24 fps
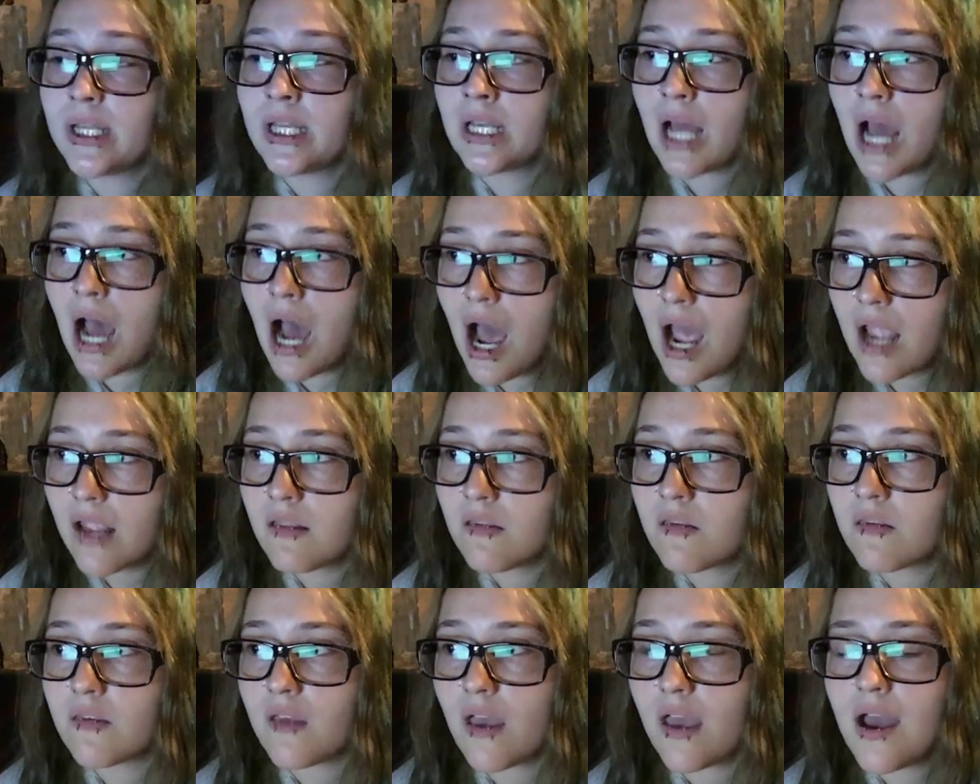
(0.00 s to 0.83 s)
In
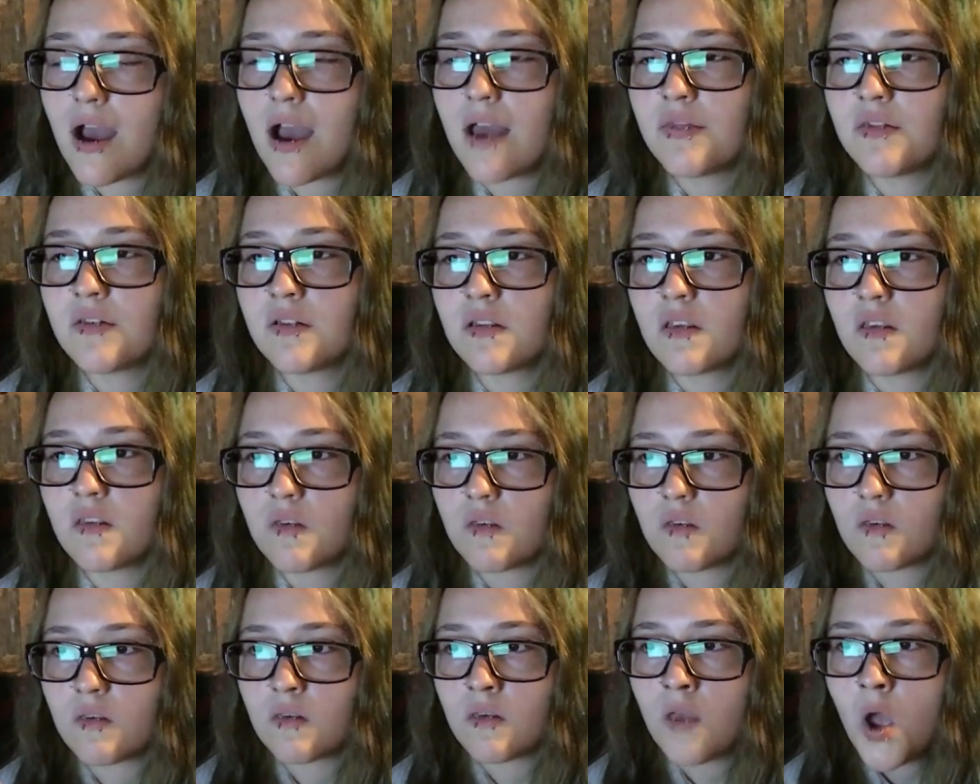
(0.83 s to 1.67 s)
hindsight, I think
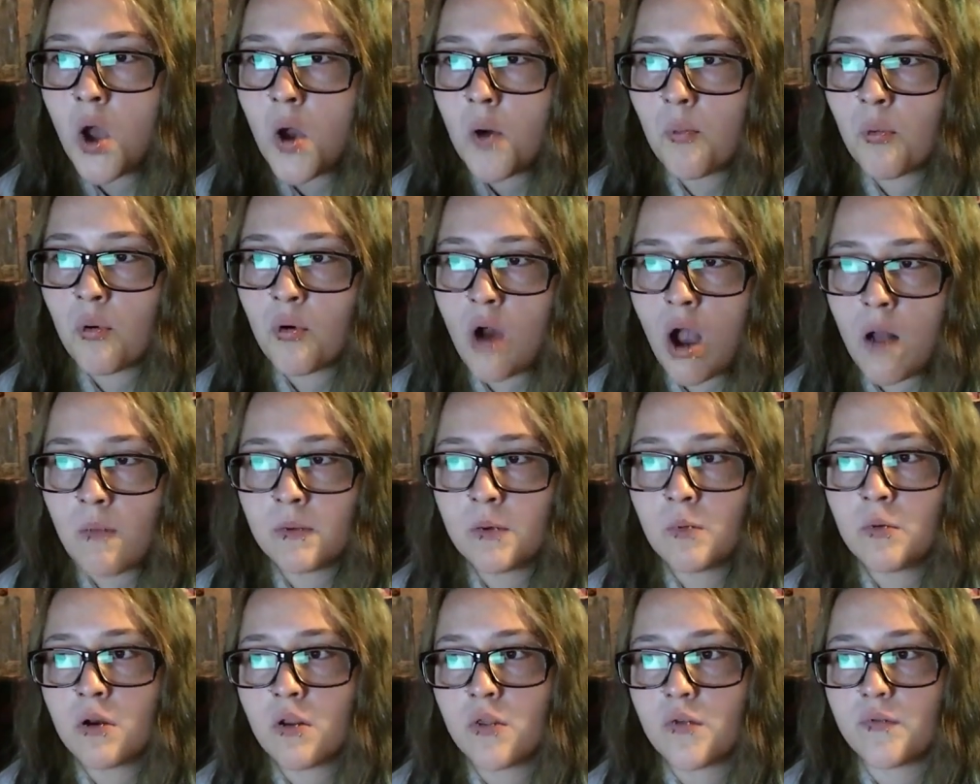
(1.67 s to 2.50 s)
this is
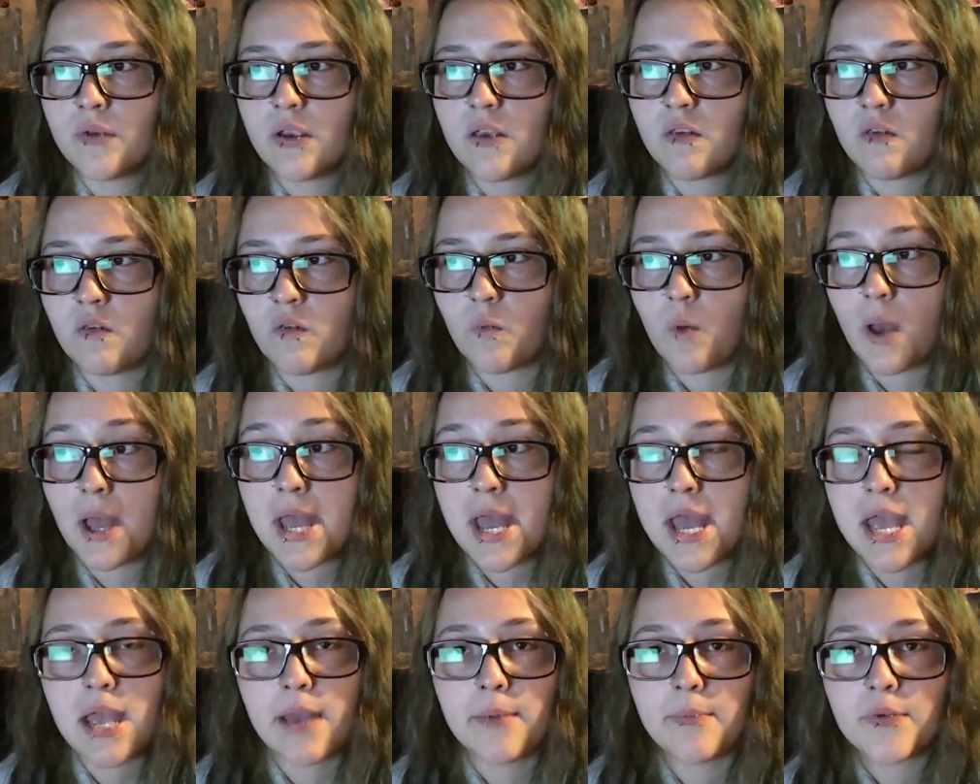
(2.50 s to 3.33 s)
probably one of the reasons why
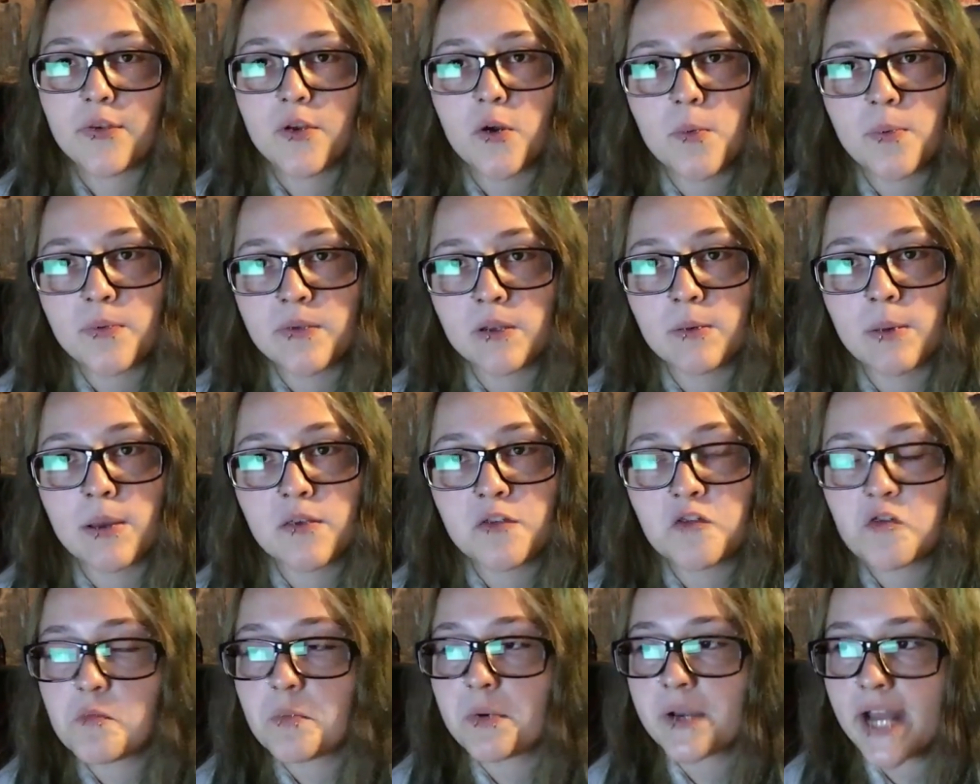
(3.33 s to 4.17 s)
I am so upset
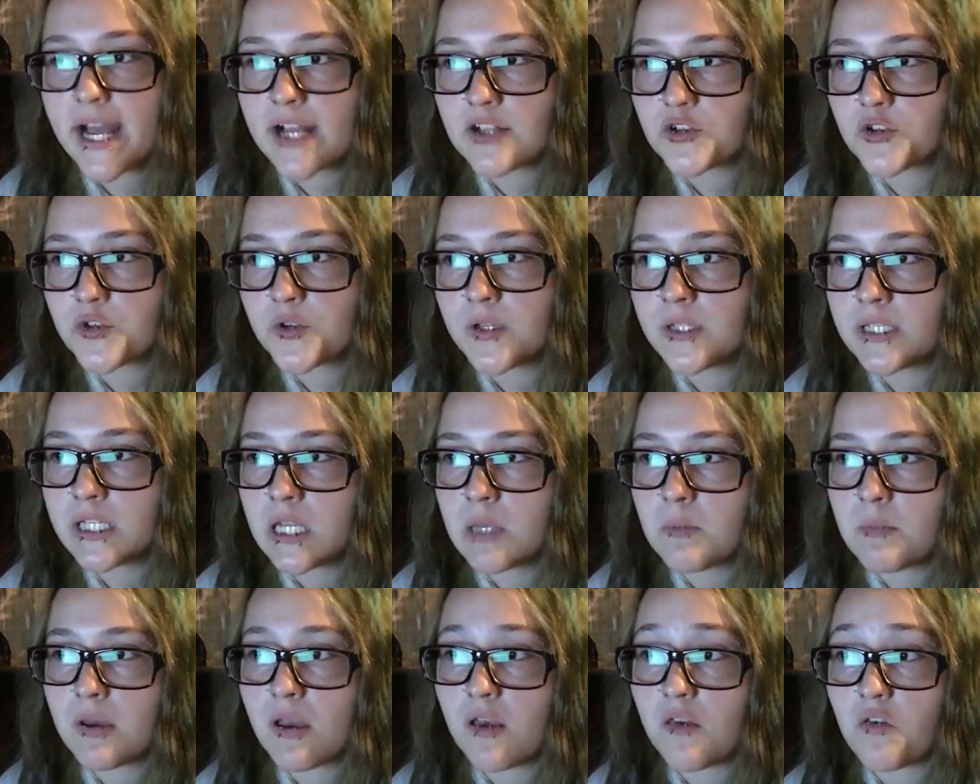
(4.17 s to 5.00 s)
about Supernatural
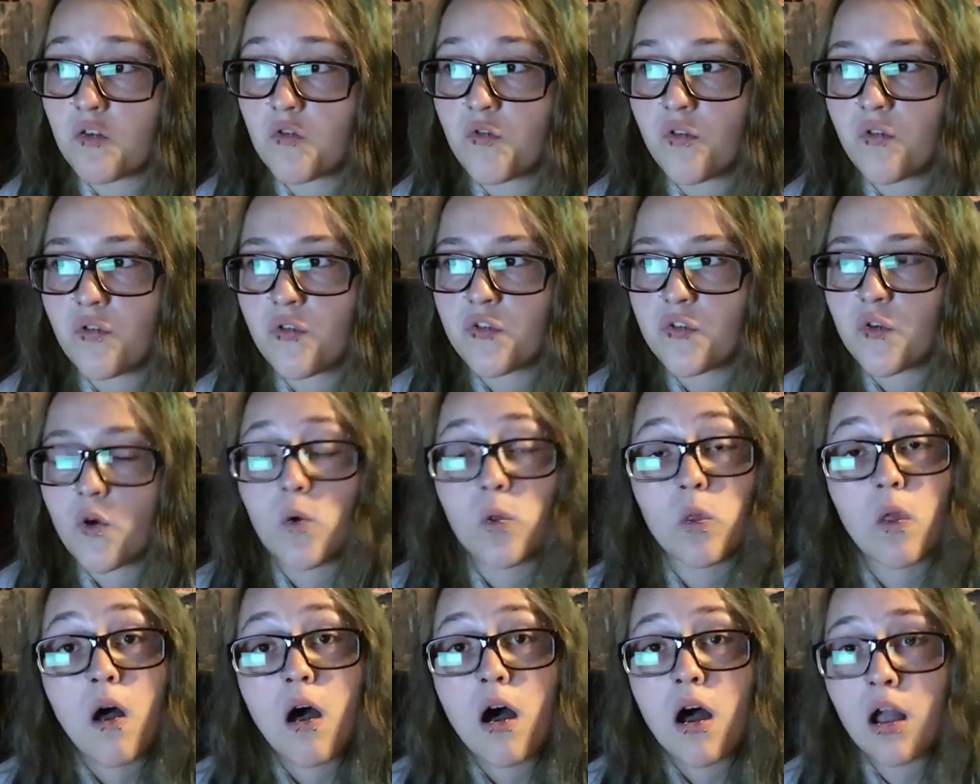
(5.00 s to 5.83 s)
ending, because for
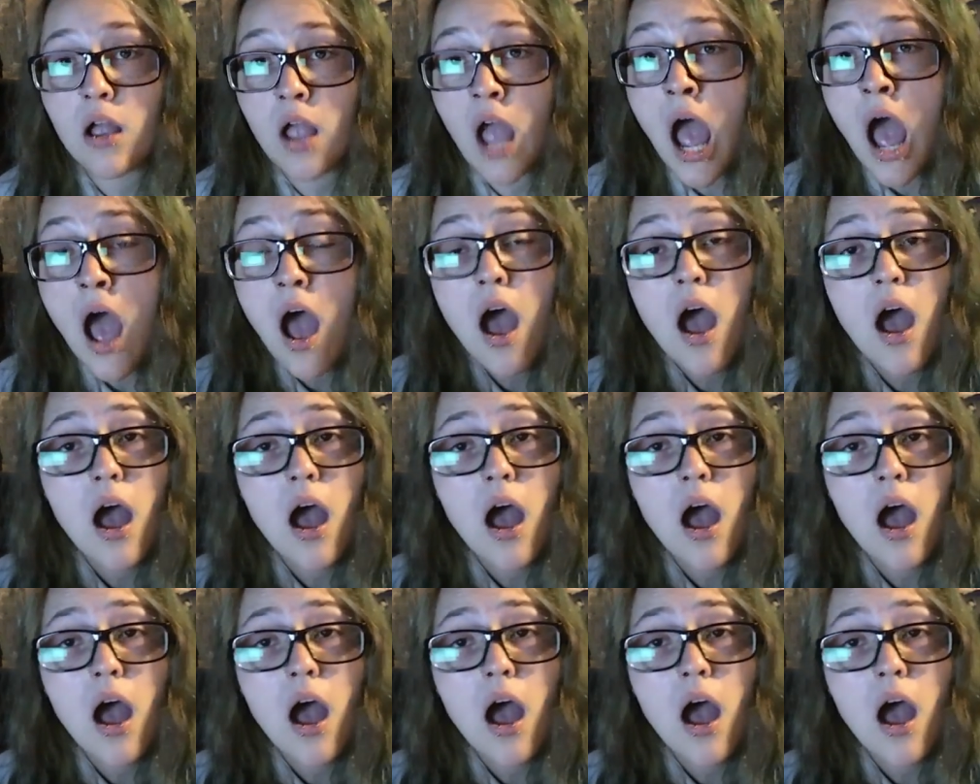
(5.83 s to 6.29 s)
so long,